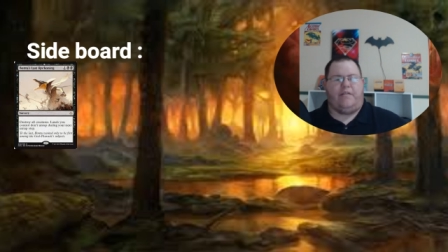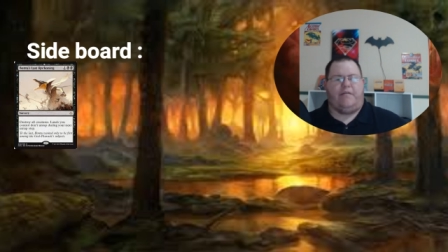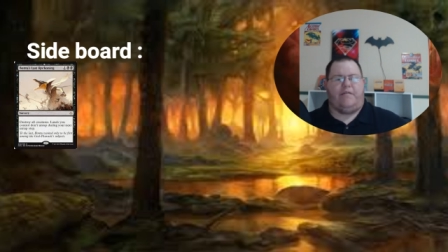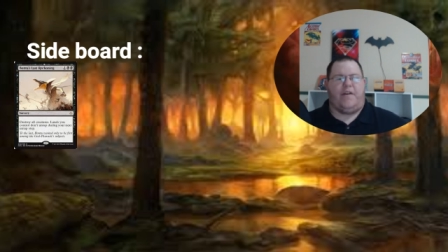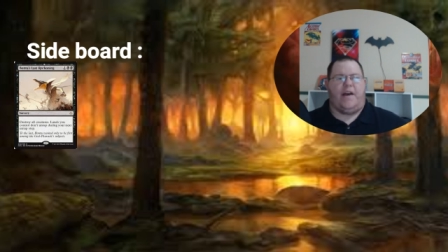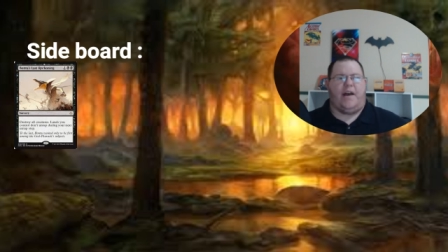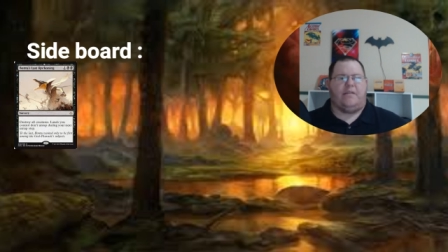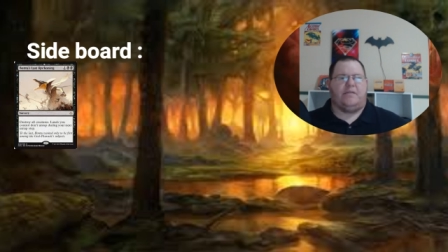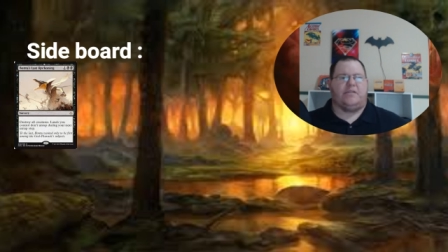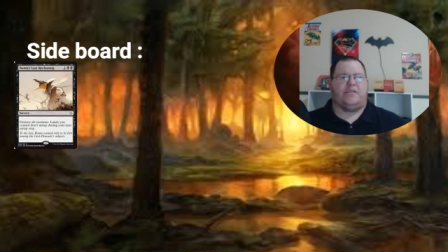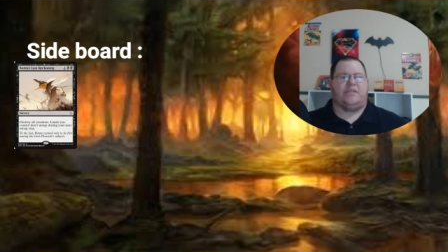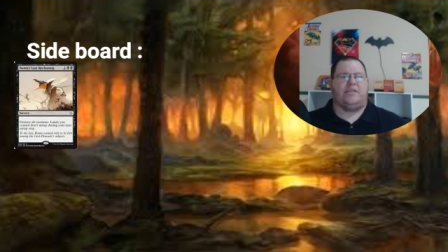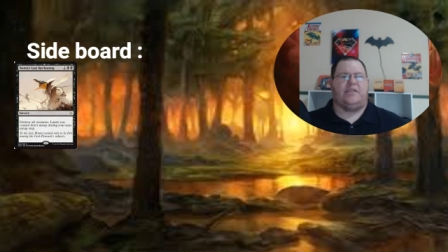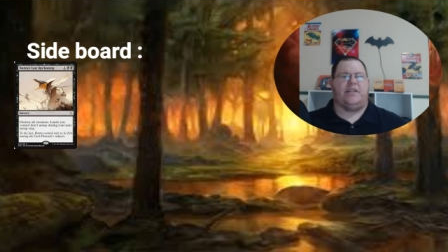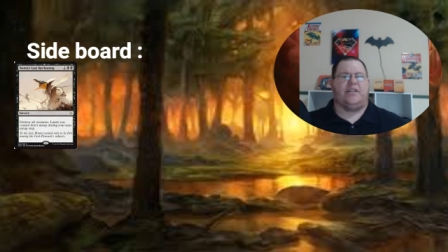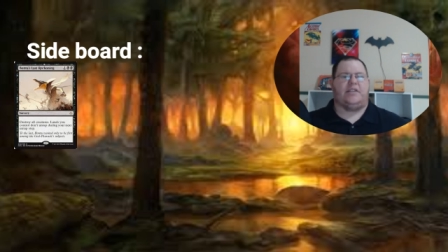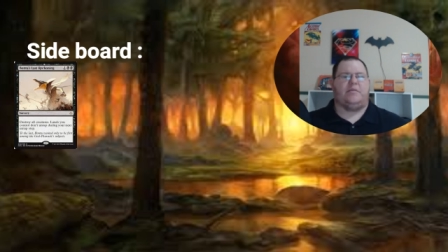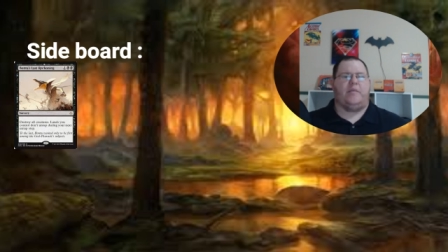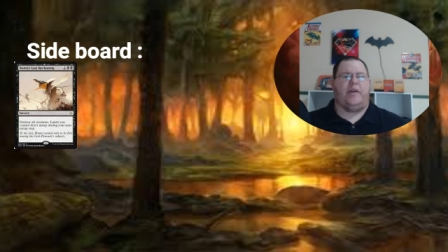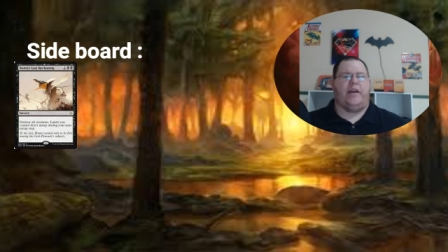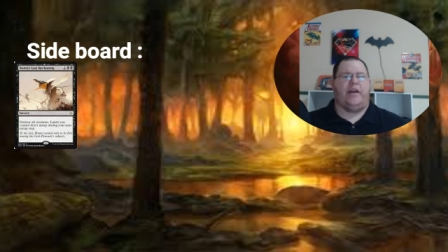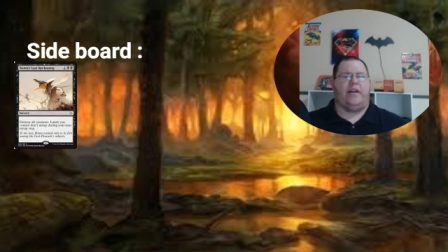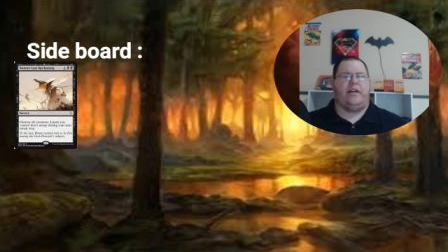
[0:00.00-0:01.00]
5 or 6
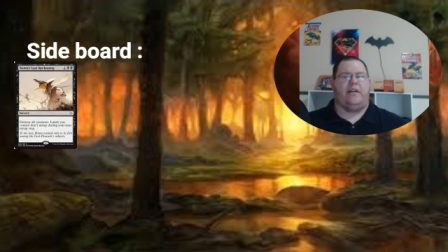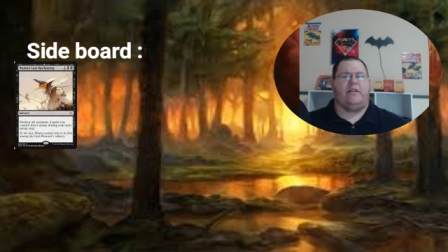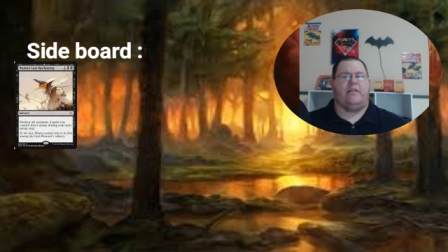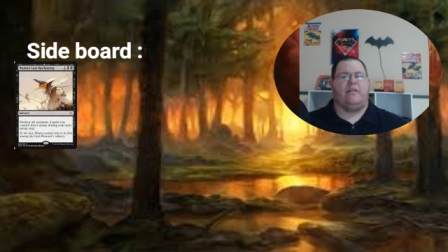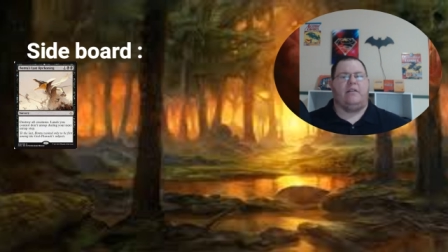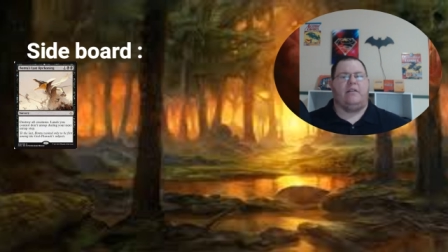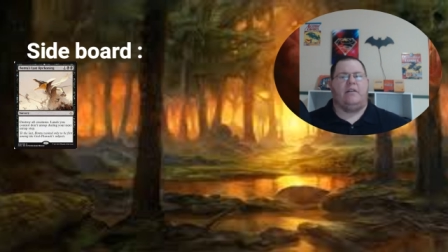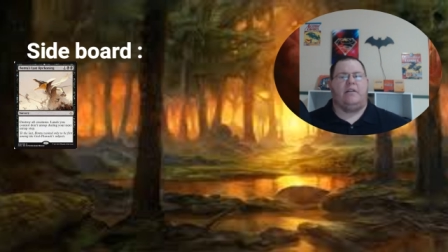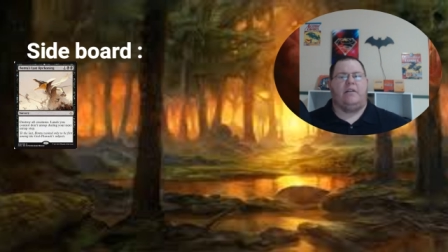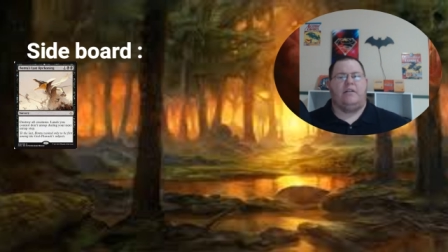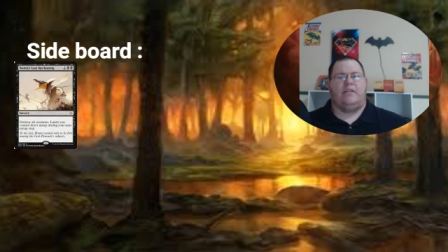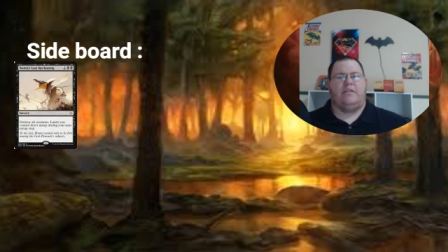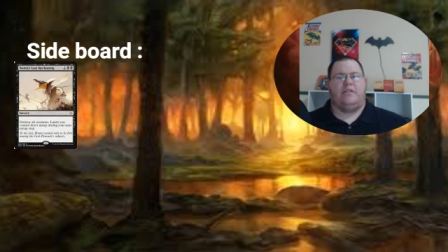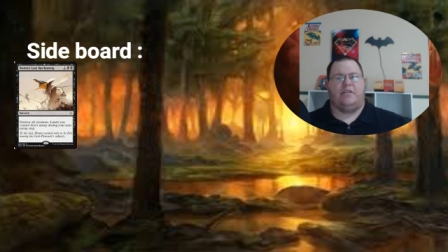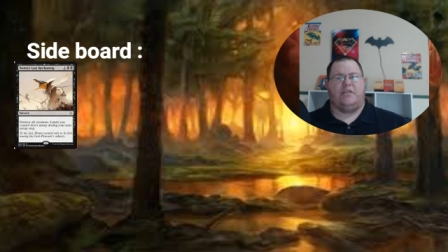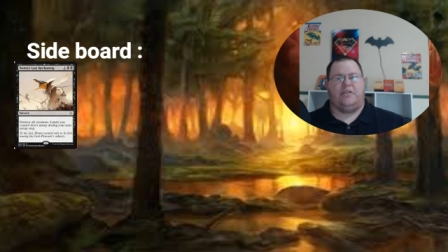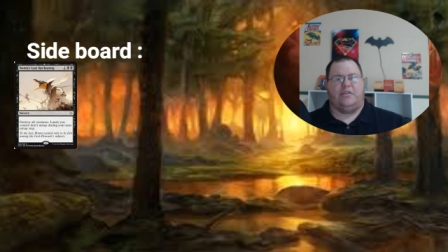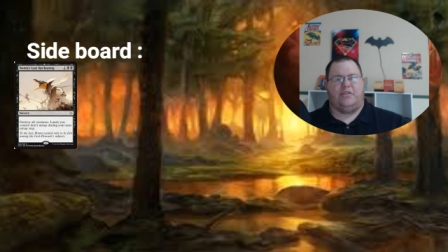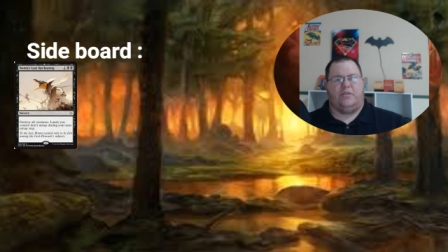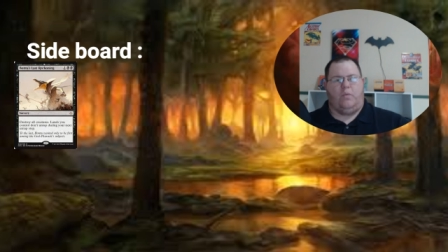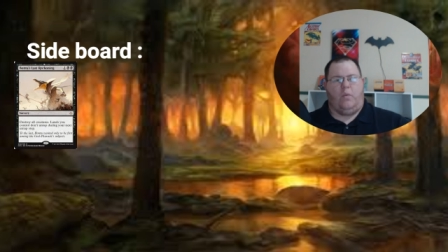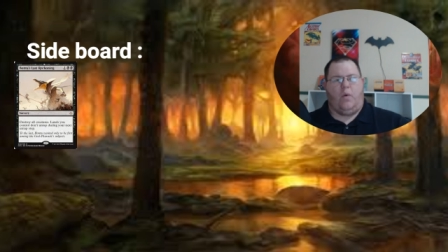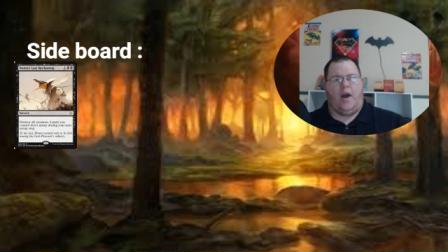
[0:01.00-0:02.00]
mana to
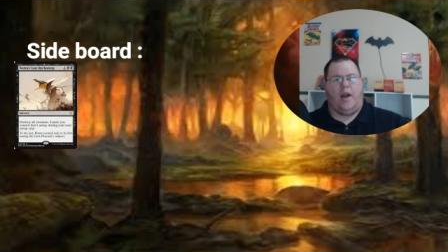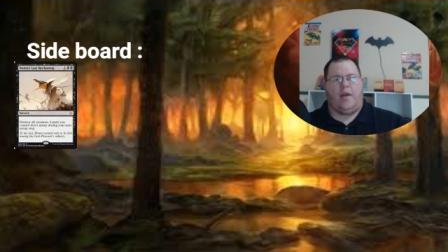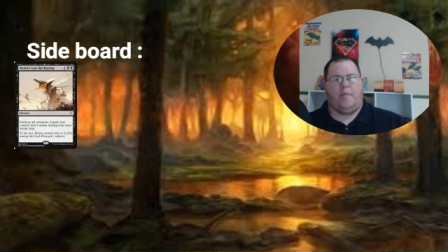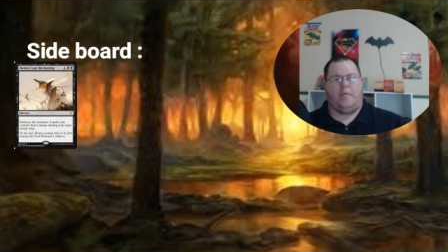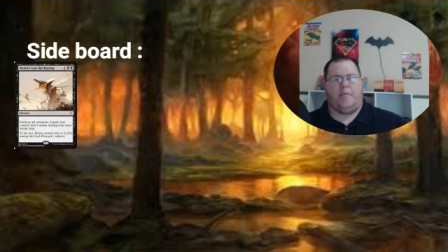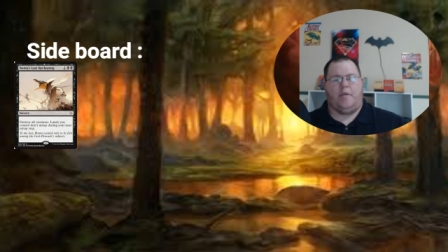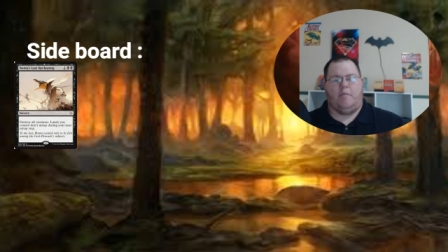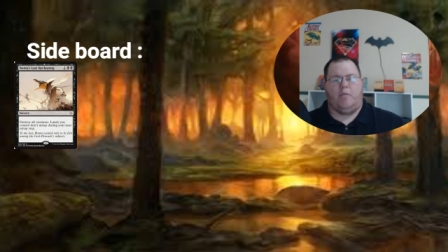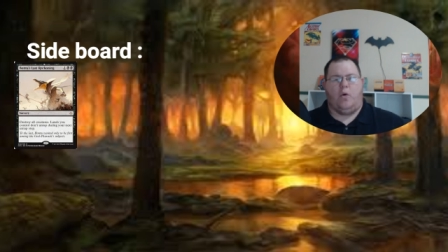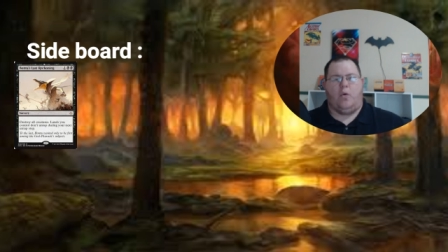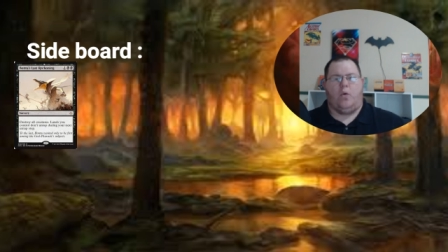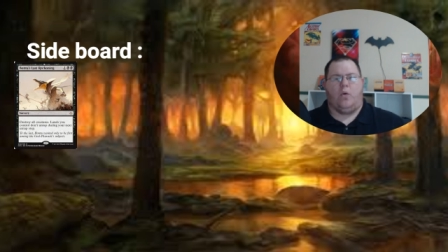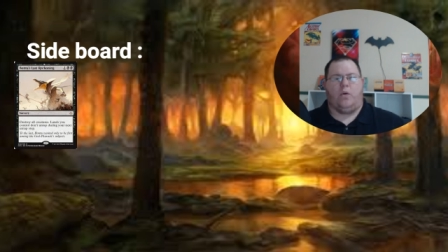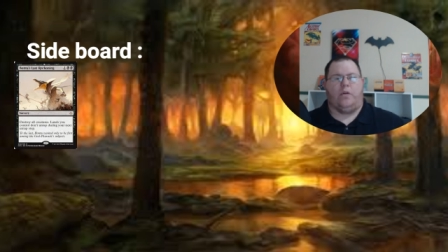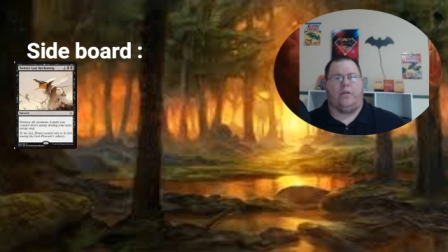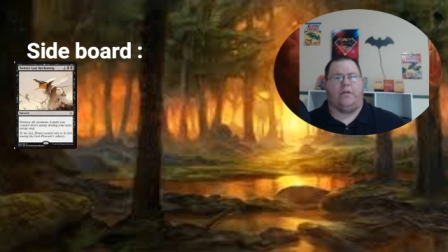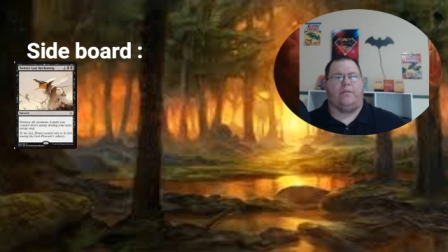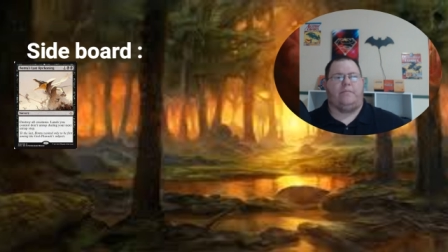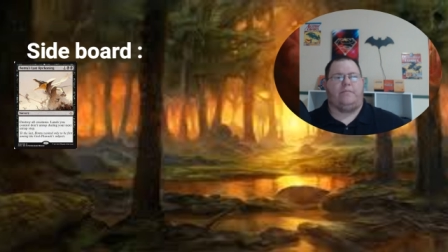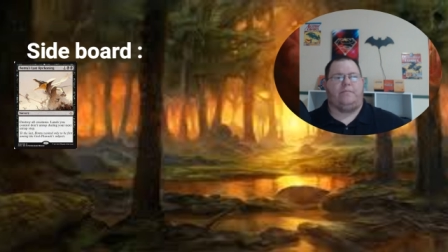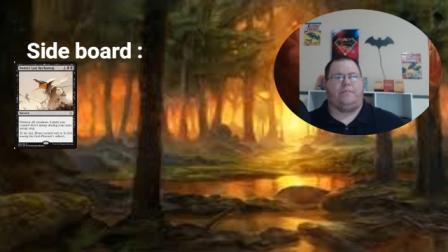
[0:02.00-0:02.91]
just wipe the board.